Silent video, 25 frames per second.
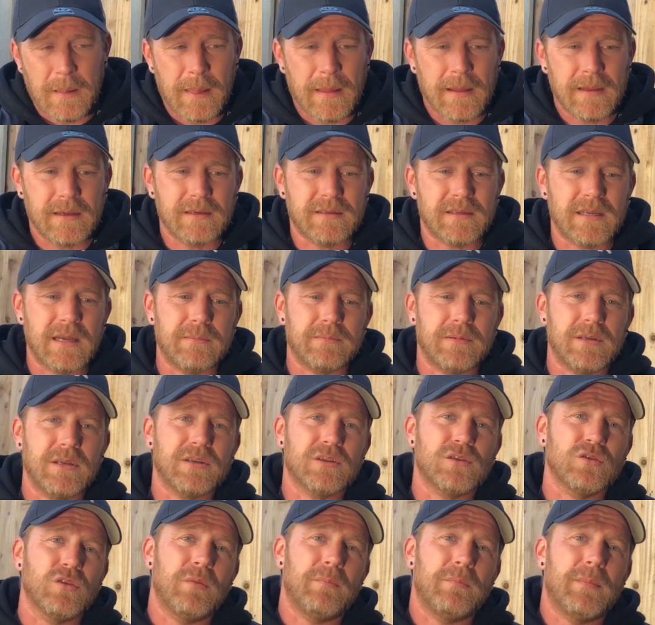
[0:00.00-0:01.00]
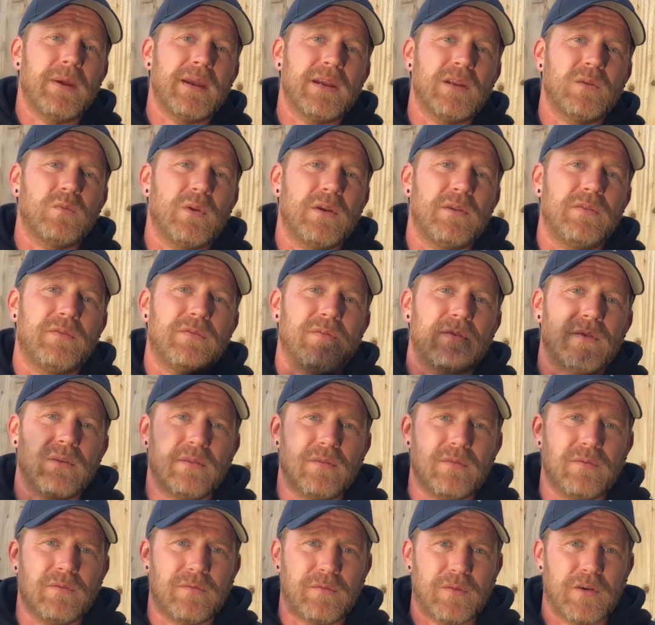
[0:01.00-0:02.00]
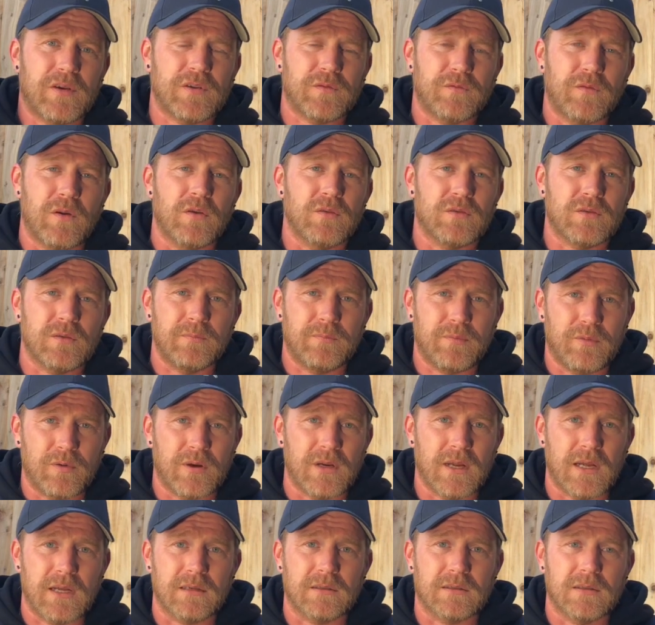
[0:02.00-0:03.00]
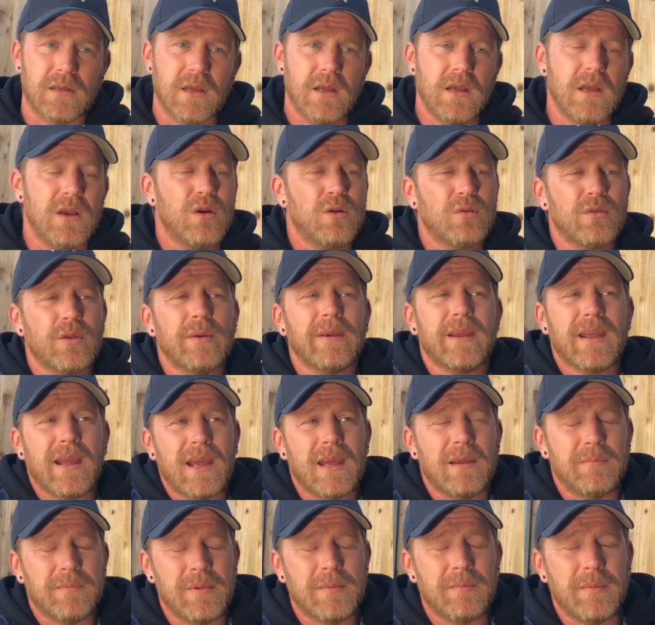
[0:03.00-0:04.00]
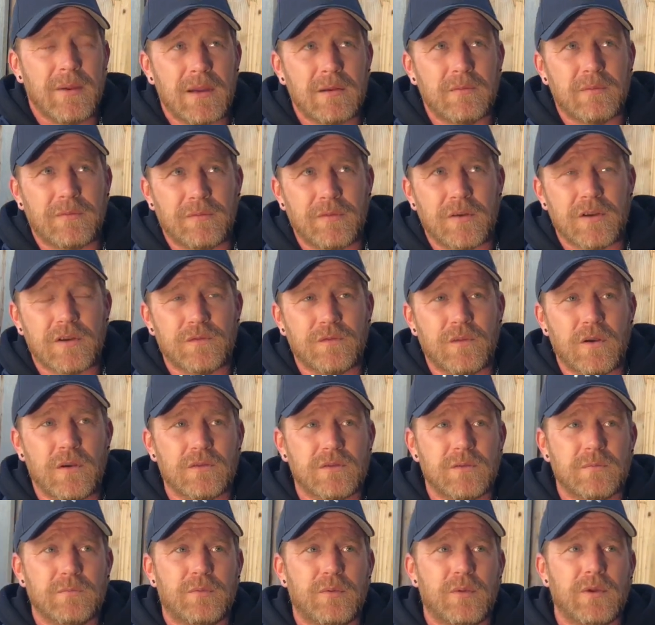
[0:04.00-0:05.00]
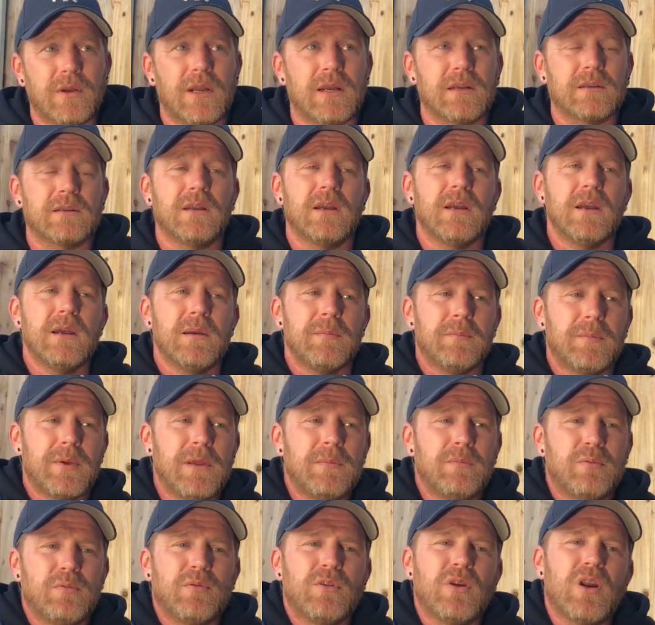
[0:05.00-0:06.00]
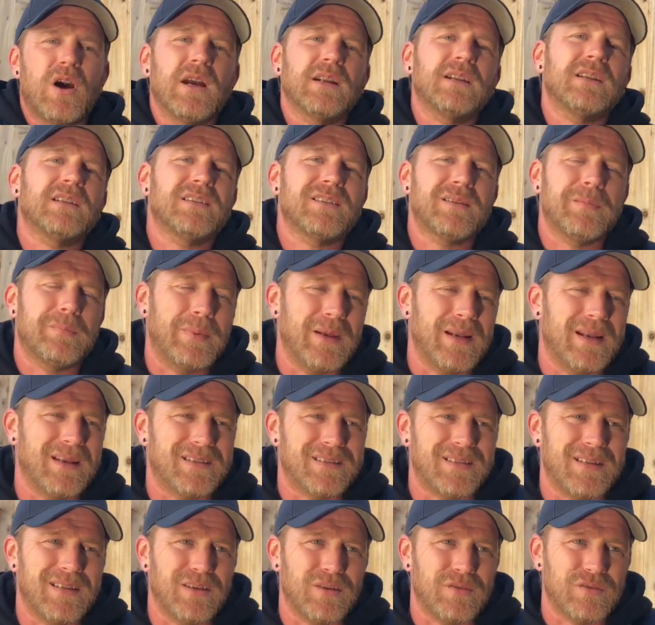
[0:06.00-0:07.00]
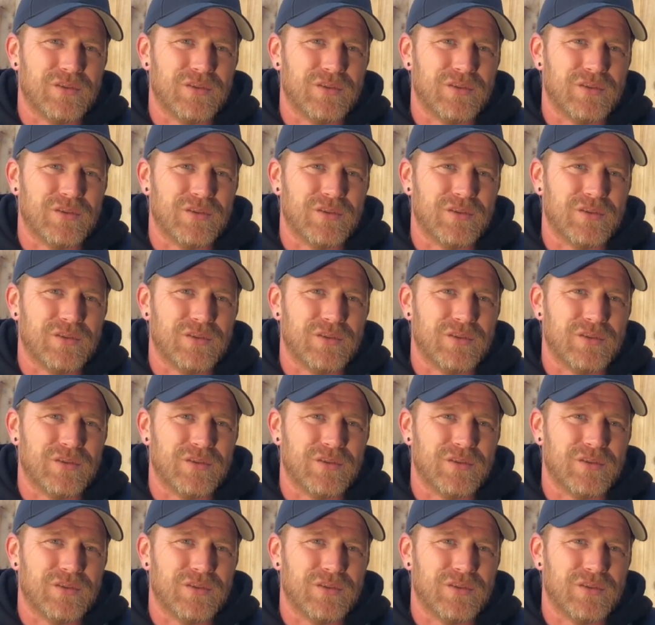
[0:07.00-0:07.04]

except it's not made with fresh frozen product, although it can be made with fresh frozen product. People like the stability of